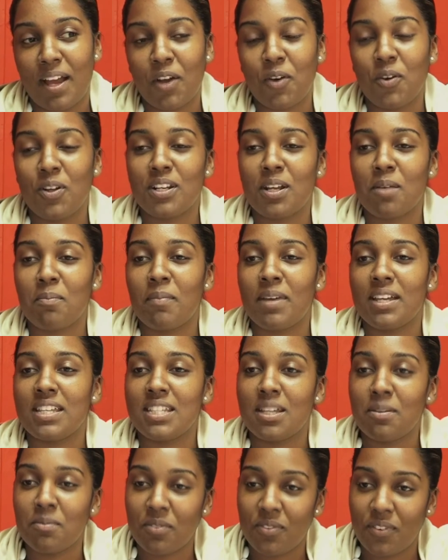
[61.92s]
I called up my
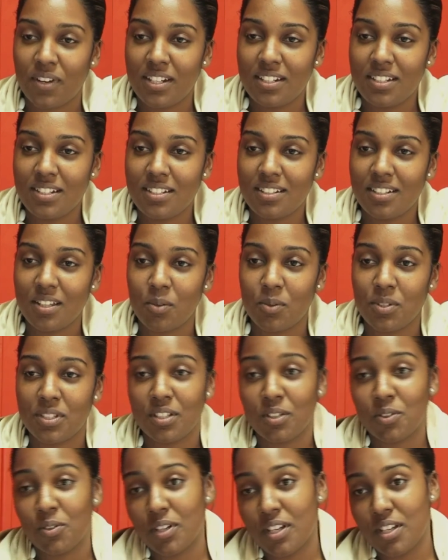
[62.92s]
same friend. He was
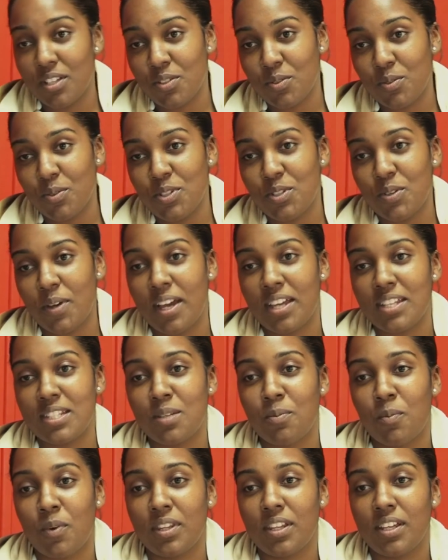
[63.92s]
in cooking school, so I asked
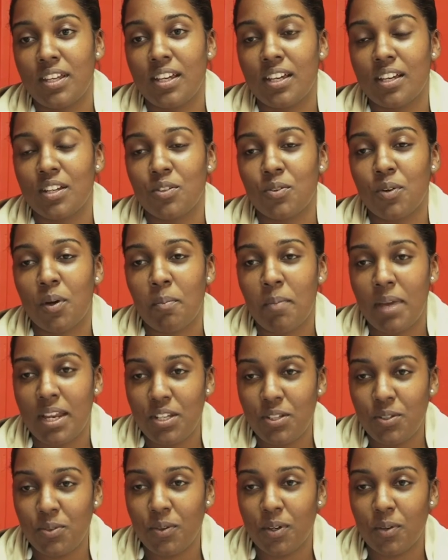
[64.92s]
him whether he can do a
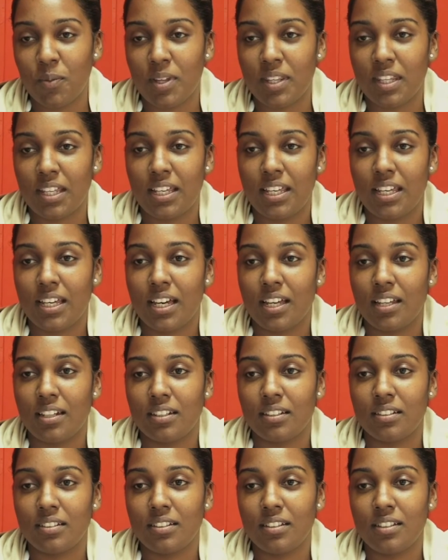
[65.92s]
menu and whether he
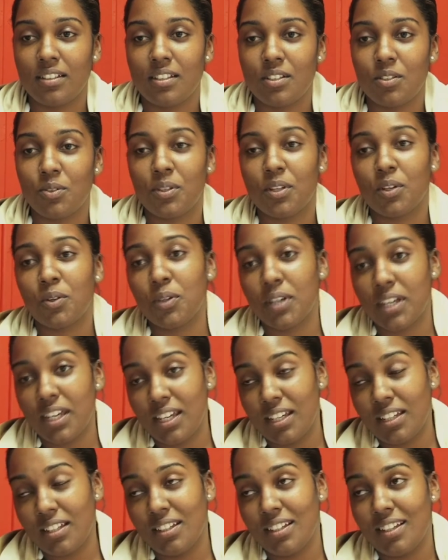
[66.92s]
can do the
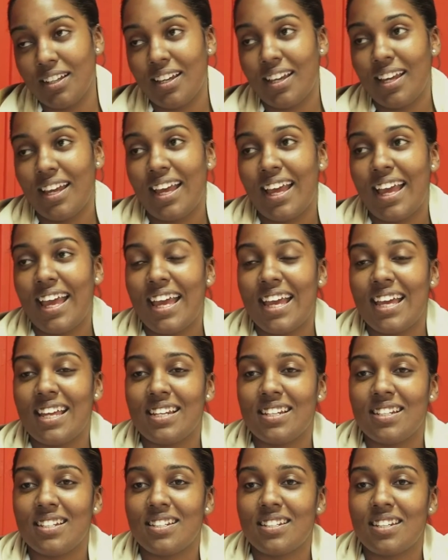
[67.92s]
cooking.
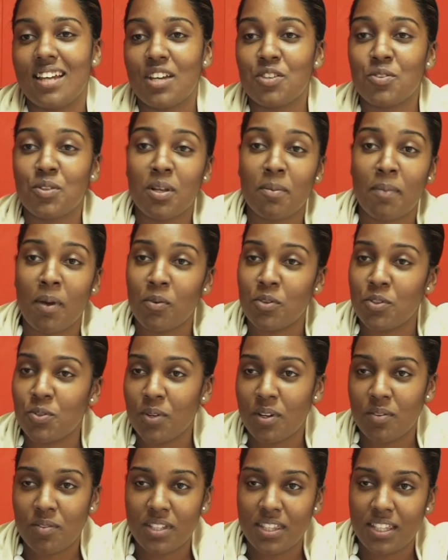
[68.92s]
And I told him I would do
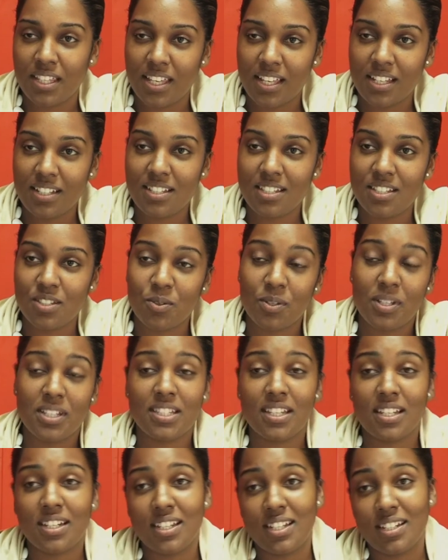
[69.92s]
everything else, so he
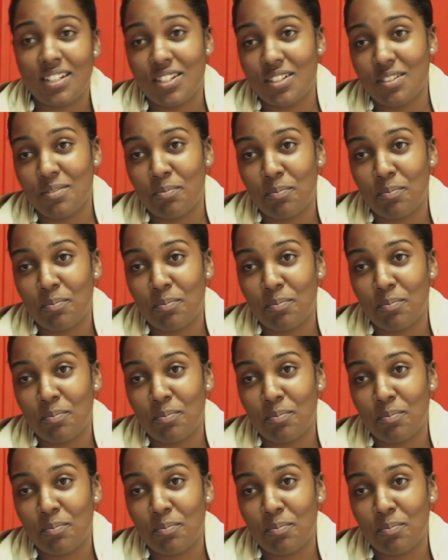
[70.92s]
said he'd,